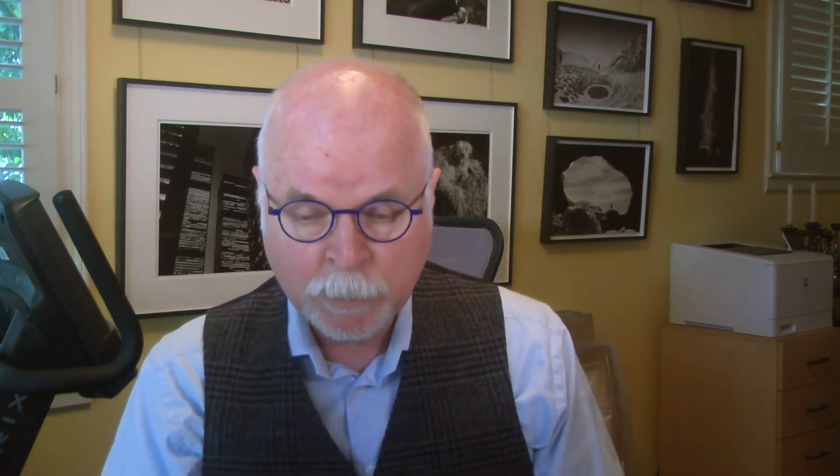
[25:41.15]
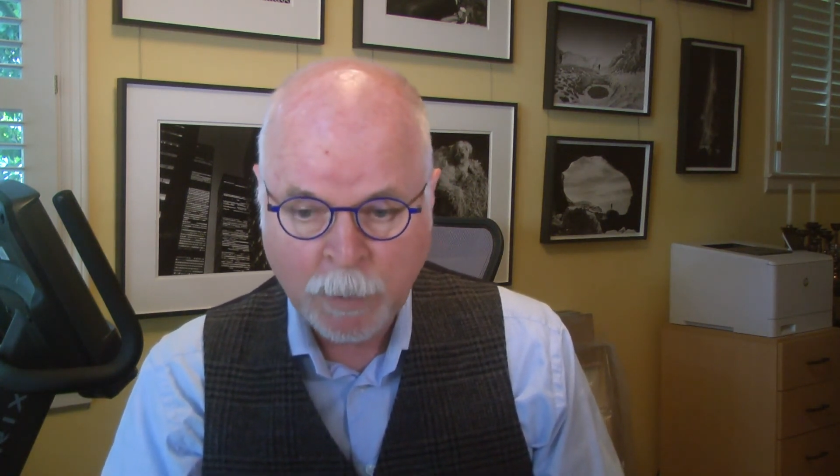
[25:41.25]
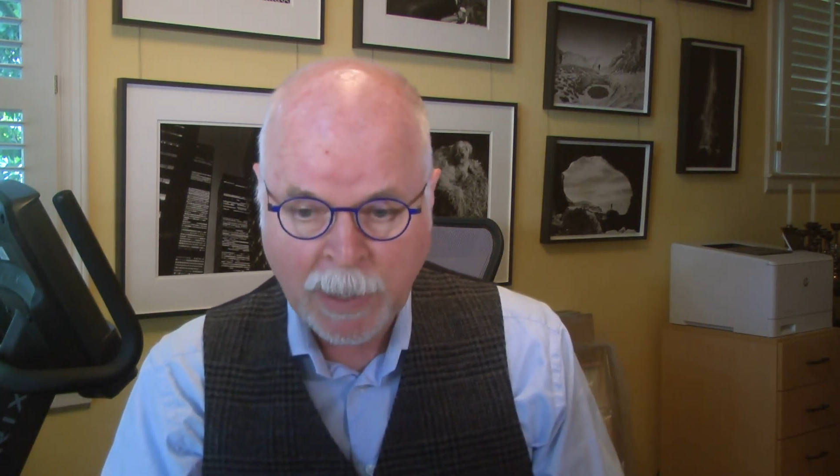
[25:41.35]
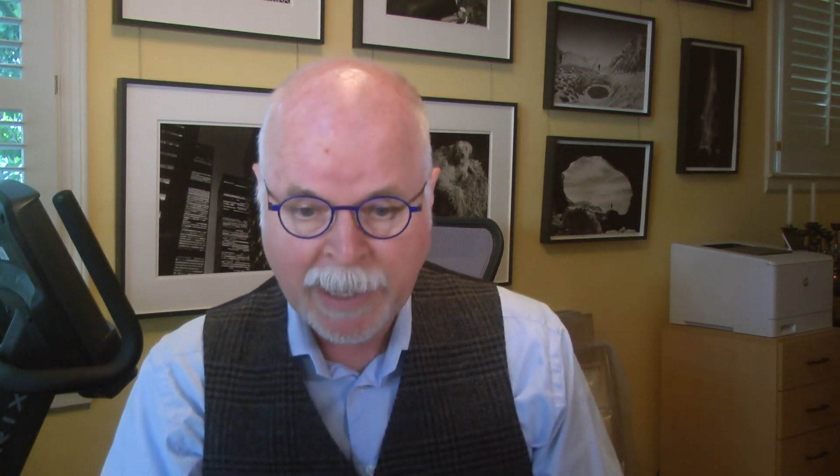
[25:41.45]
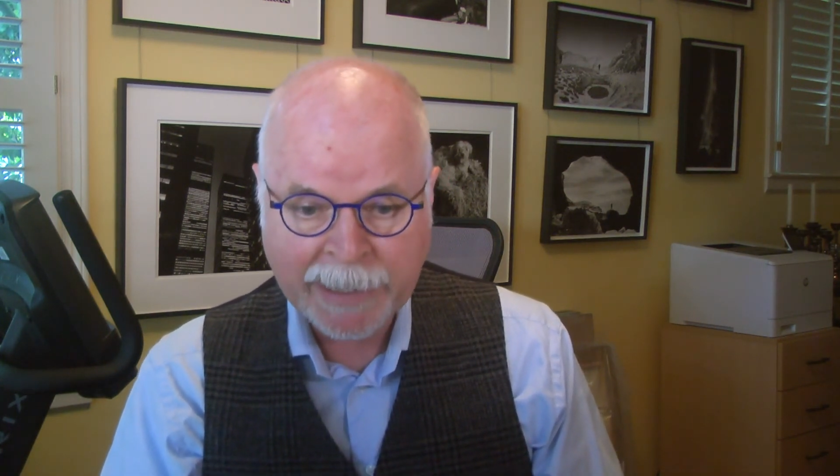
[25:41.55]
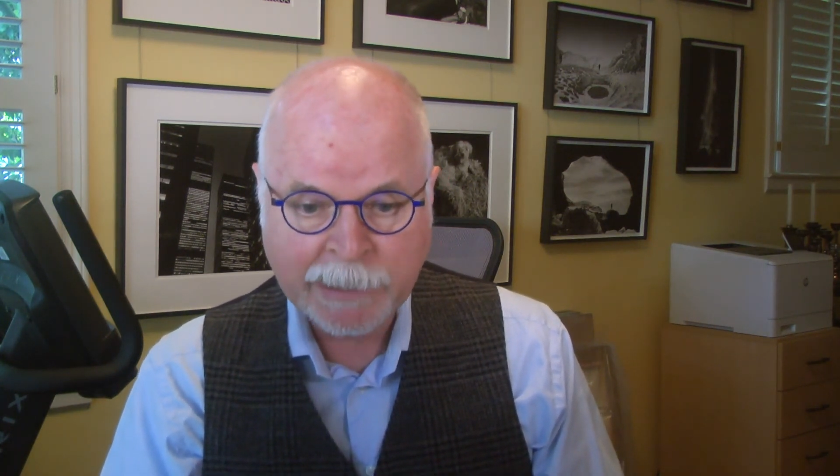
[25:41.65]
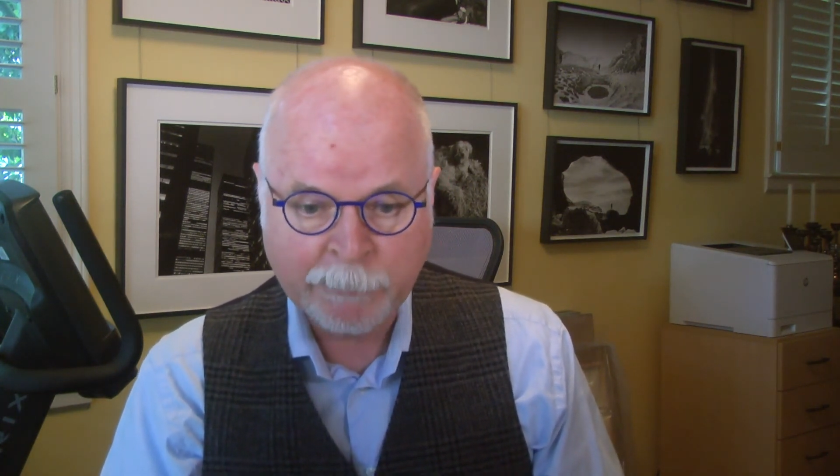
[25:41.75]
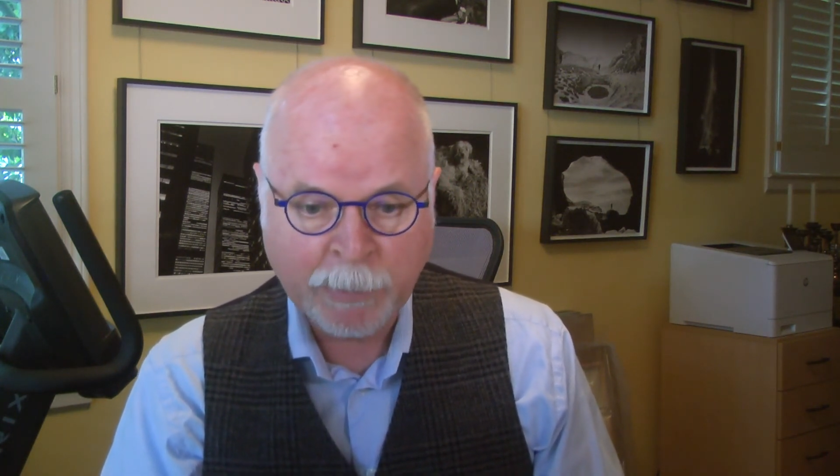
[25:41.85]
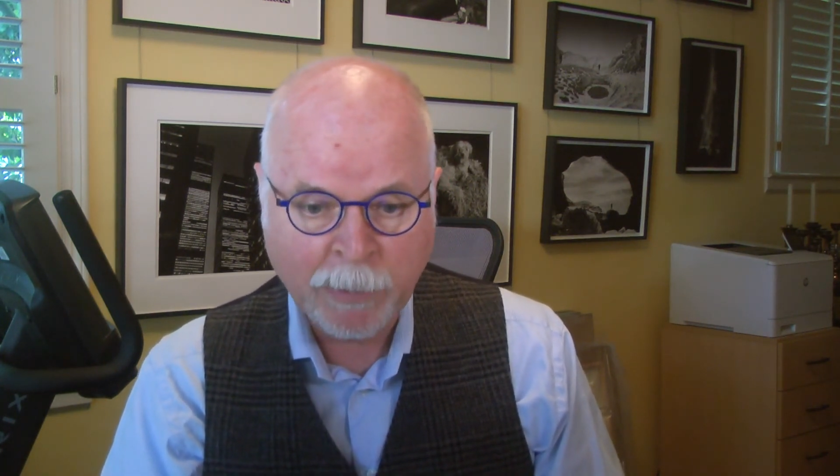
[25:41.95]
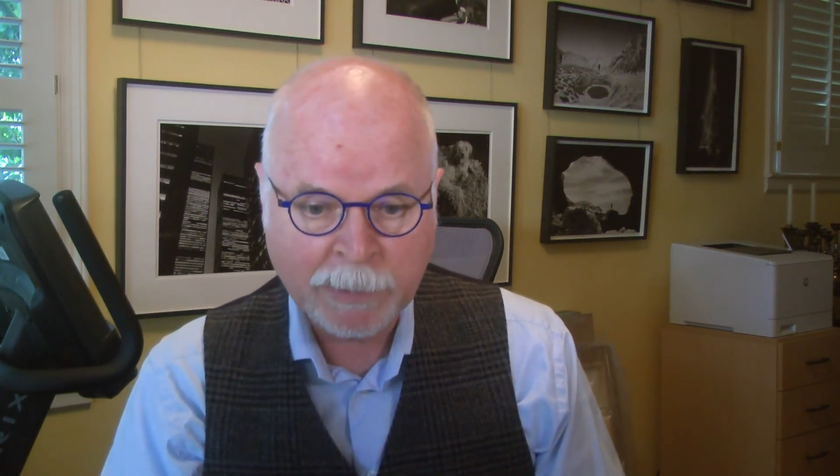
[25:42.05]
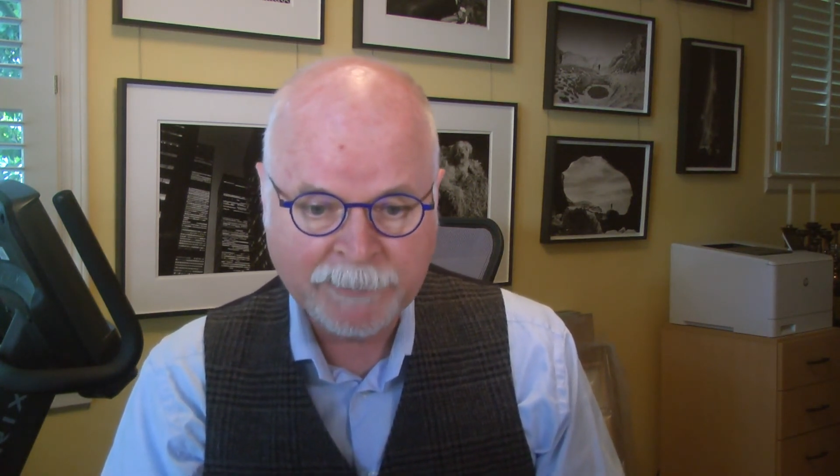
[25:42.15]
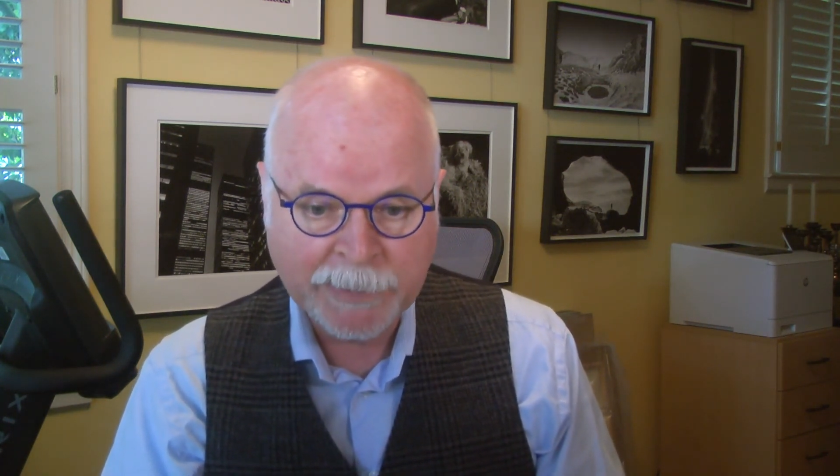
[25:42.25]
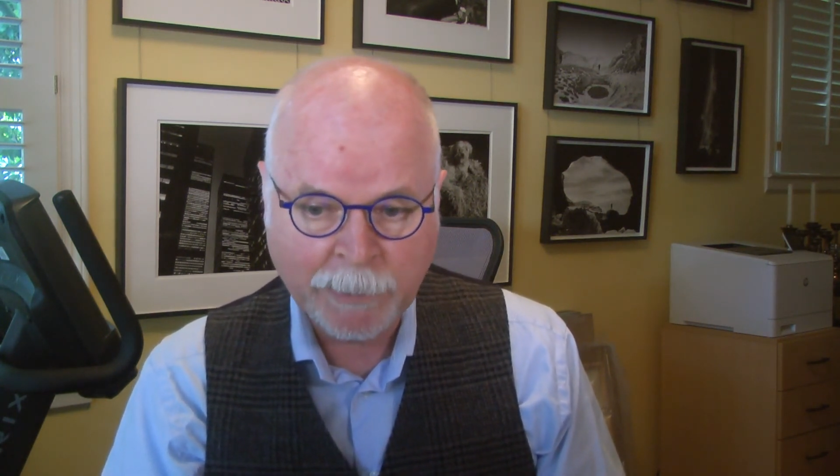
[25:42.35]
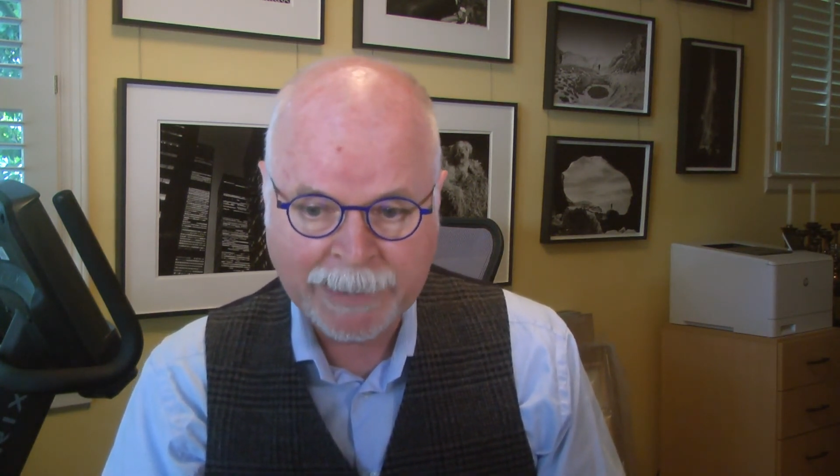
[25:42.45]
hide a part of their